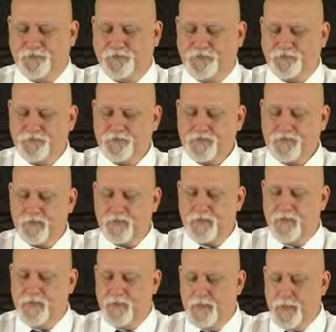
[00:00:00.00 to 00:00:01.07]

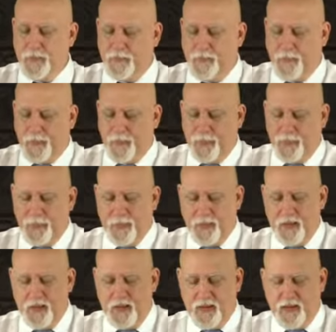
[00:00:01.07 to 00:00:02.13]

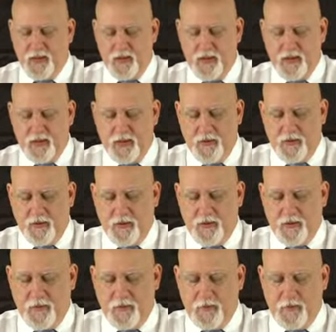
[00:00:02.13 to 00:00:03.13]
No one is speaking in this clip.